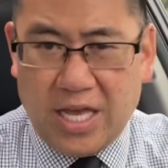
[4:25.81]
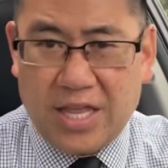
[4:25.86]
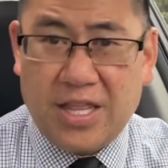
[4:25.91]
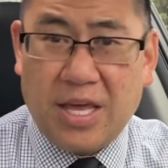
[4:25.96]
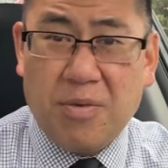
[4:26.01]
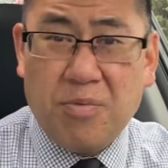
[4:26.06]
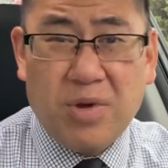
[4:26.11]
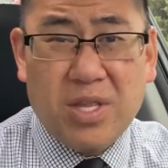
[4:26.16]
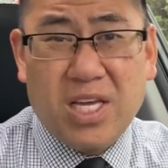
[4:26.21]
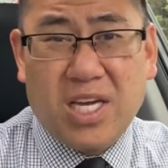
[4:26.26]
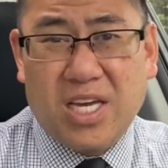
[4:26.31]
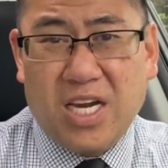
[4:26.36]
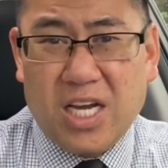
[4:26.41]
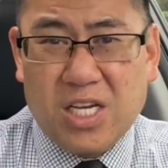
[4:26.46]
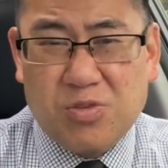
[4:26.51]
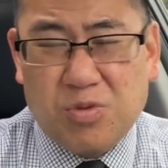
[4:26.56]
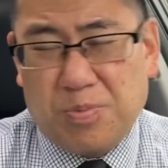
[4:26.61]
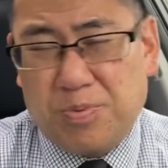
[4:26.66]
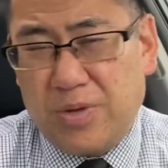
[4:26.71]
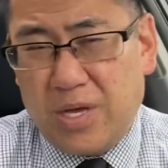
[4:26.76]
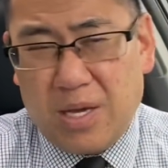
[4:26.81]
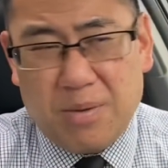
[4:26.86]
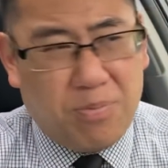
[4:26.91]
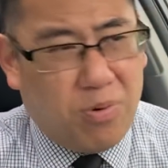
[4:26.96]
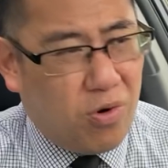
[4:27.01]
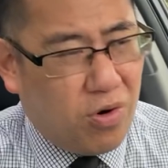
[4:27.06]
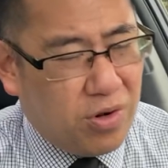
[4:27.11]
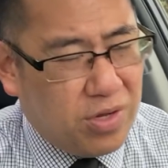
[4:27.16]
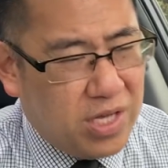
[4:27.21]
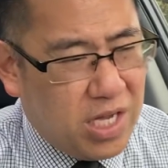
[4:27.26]
And then when the Canucks were playing
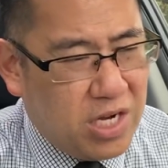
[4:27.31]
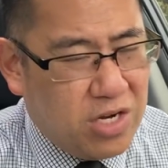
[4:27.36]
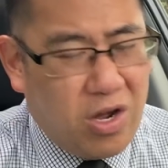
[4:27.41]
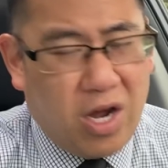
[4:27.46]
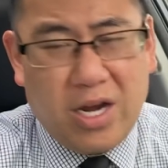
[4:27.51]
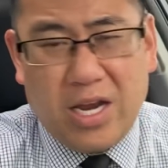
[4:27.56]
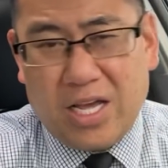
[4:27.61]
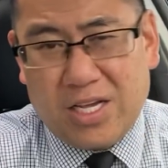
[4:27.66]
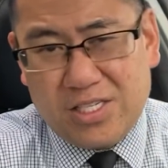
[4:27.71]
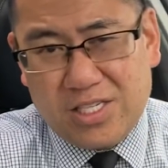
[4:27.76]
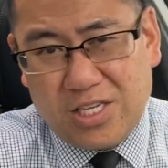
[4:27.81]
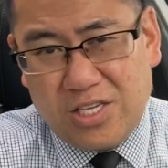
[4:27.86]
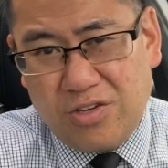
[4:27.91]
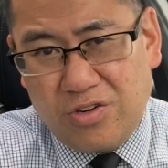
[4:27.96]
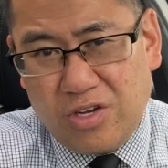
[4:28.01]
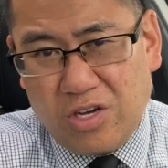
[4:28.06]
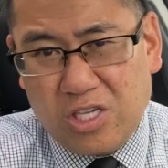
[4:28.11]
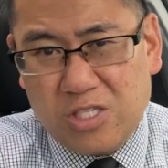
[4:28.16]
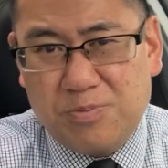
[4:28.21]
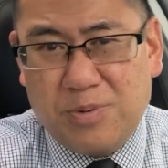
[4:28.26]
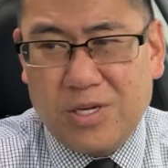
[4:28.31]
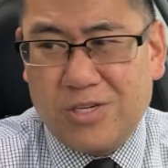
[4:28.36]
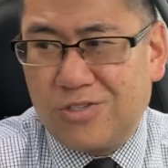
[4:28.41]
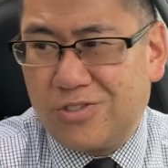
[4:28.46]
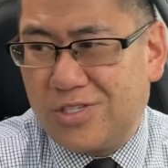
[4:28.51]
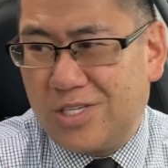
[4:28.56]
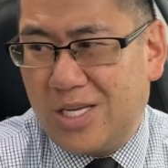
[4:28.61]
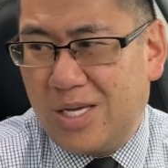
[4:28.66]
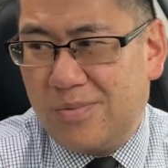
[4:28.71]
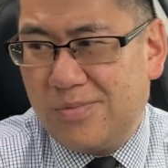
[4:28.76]
poorly and not executing on special
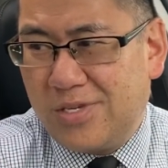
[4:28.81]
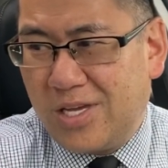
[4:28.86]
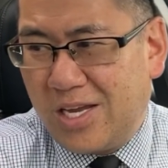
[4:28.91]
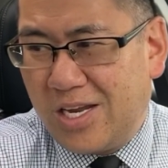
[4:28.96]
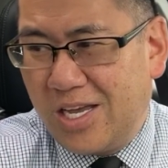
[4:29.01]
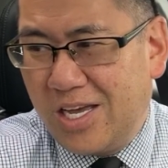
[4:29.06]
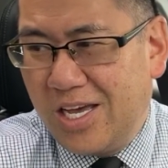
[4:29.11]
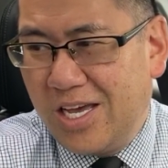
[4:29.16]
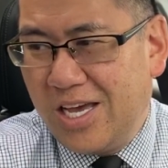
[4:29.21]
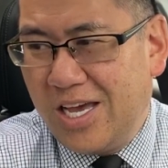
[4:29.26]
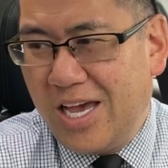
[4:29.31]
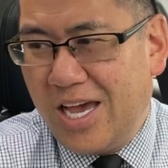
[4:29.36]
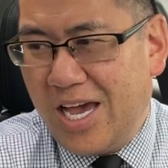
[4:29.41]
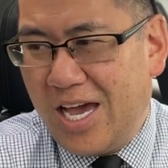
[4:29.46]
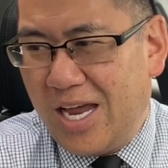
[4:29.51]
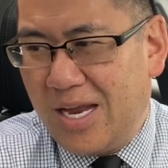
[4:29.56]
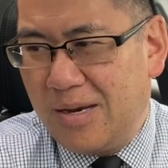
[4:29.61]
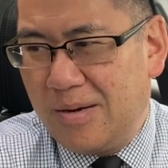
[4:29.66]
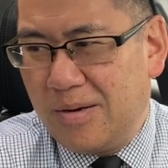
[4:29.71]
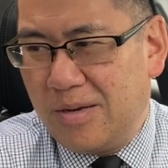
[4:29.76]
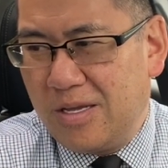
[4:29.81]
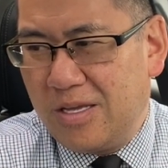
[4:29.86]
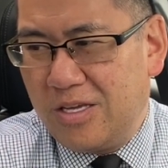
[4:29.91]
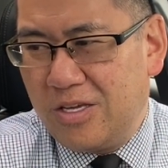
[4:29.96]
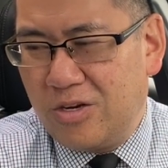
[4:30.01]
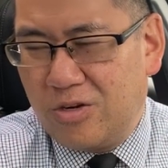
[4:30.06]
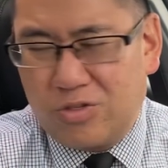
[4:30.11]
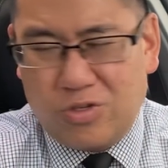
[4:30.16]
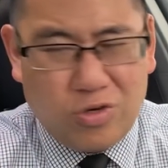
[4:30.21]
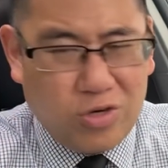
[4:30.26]
teams and, and
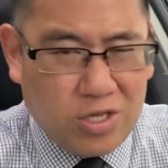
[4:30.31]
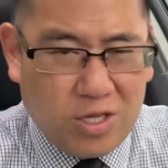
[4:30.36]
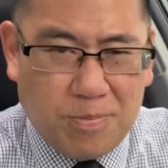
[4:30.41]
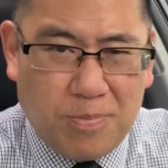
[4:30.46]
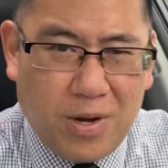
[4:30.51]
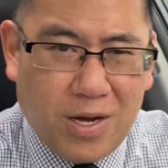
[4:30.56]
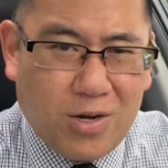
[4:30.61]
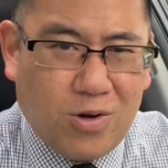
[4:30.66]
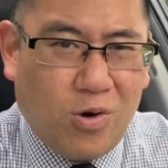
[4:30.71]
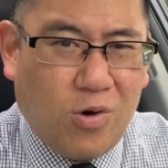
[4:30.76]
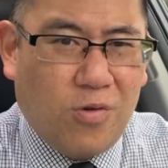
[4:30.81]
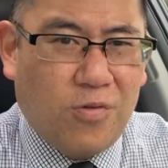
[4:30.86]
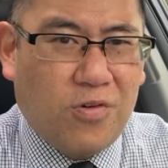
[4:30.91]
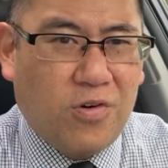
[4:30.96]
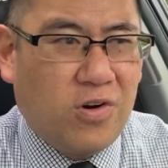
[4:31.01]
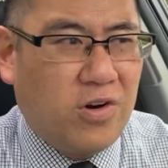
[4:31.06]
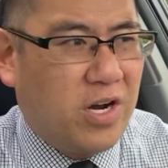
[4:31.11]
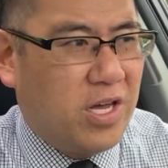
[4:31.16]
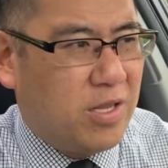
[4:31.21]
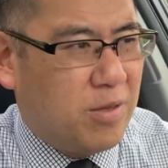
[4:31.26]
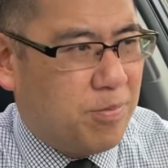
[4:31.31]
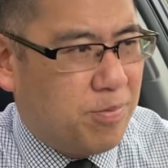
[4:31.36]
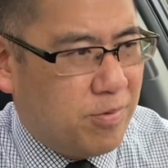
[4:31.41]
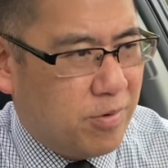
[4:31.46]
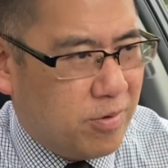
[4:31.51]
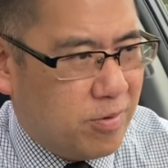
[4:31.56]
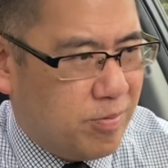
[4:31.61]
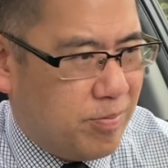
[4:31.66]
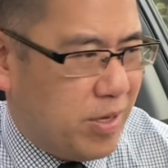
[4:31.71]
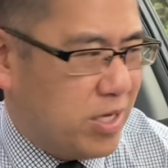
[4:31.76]
you know, turning the puck over and the
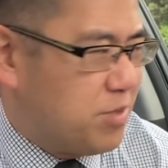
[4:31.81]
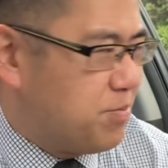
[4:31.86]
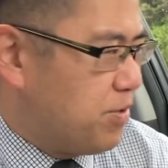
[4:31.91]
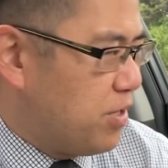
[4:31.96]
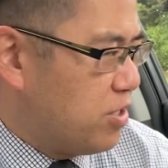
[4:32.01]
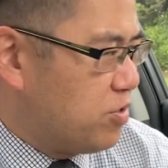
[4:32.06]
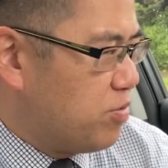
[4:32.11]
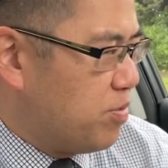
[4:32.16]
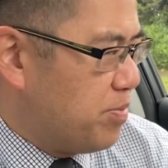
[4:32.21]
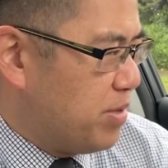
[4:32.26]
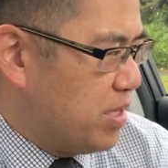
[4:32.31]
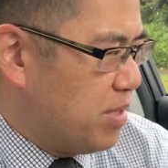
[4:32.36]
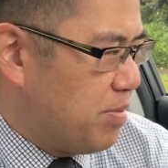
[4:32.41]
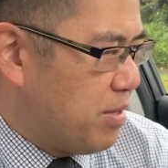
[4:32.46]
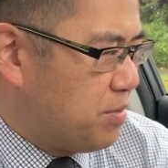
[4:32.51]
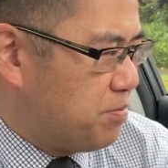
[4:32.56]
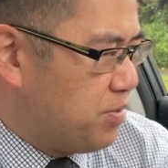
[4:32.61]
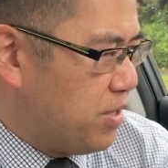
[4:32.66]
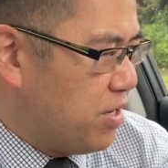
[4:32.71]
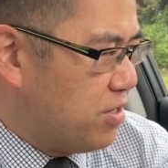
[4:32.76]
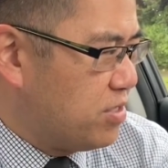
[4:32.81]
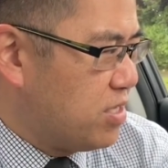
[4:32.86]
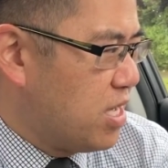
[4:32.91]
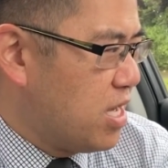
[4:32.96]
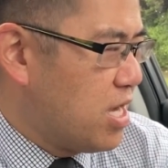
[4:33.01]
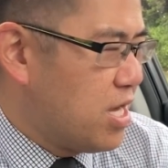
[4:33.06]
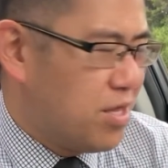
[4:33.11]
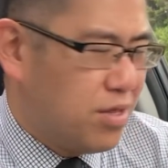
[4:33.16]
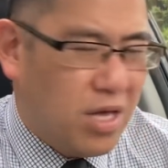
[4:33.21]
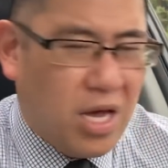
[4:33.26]
best players weren't being the best players,
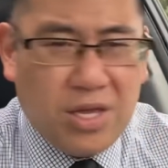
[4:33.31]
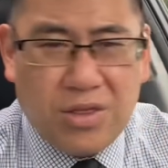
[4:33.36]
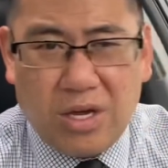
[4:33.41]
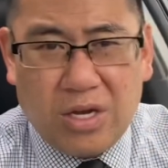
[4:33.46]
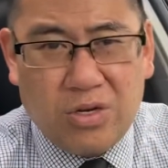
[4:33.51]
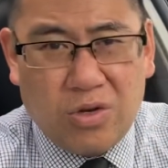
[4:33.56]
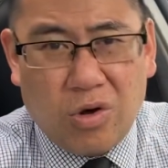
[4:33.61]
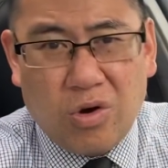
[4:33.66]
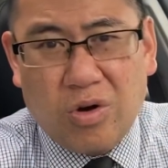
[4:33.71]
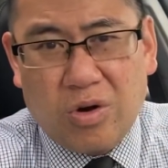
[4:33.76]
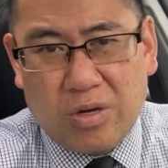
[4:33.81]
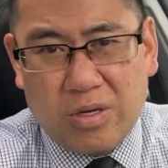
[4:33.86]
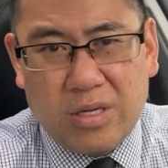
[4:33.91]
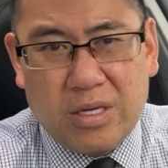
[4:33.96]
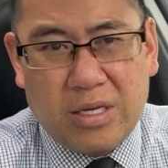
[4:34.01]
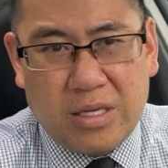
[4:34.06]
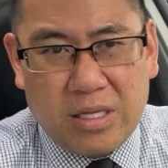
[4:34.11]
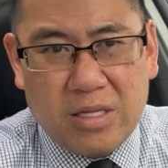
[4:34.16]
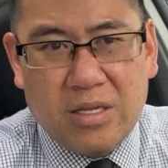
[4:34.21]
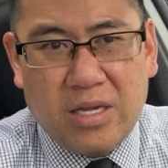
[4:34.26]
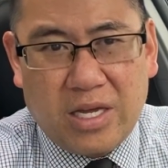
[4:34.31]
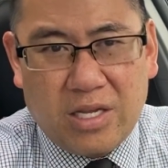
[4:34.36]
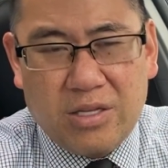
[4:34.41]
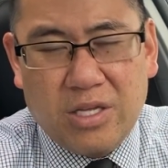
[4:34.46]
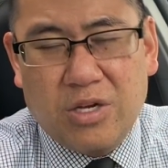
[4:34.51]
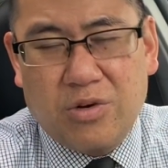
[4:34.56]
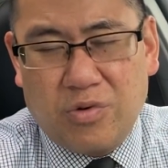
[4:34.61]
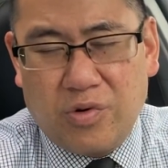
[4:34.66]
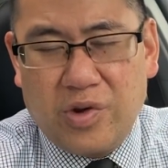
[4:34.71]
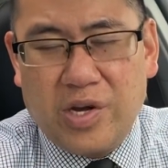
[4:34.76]
then I thought, no,
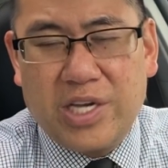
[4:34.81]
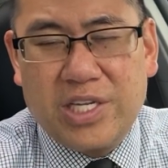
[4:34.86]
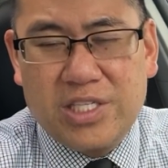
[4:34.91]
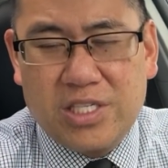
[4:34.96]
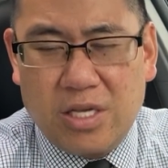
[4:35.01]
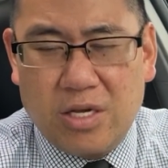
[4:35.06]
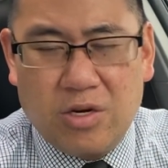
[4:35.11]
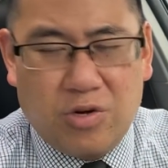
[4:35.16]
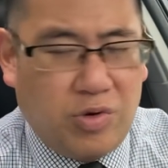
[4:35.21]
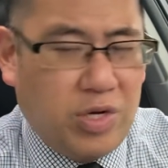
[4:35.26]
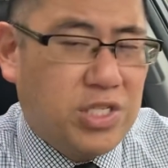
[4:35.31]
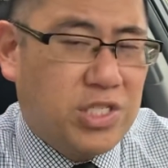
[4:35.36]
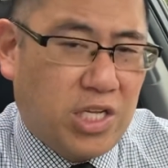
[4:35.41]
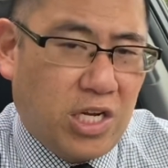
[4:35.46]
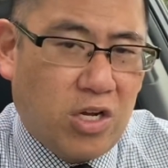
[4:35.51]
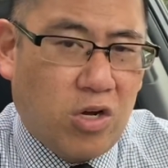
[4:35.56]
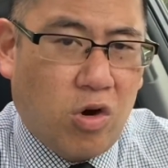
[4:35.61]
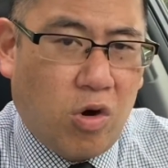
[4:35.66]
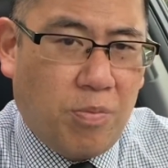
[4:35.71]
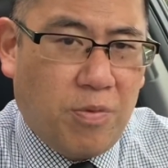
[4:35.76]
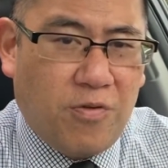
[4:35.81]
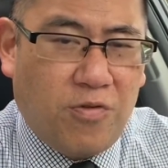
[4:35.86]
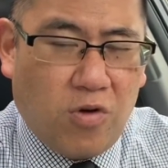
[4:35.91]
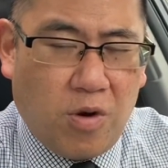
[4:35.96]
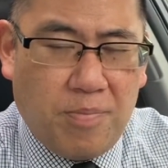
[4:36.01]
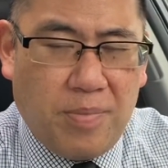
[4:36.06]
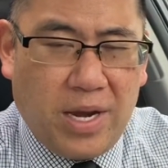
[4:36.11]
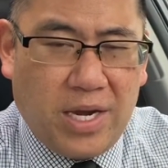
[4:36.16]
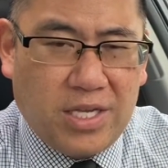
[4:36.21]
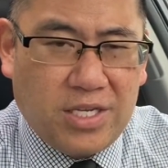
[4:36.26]
likely Green Green's going to go
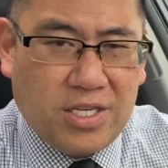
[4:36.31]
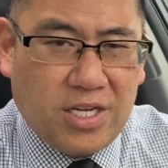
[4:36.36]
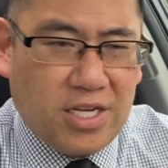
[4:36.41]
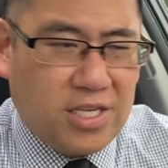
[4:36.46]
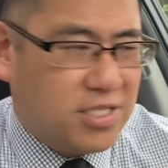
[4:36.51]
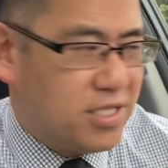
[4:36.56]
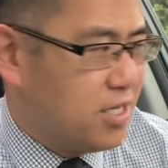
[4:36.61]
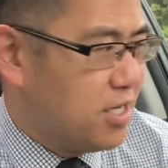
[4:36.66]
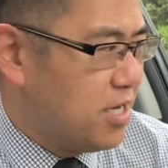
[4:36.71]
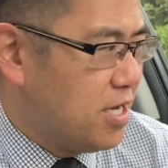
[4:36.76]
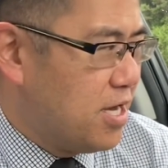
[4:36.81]
before Benning does.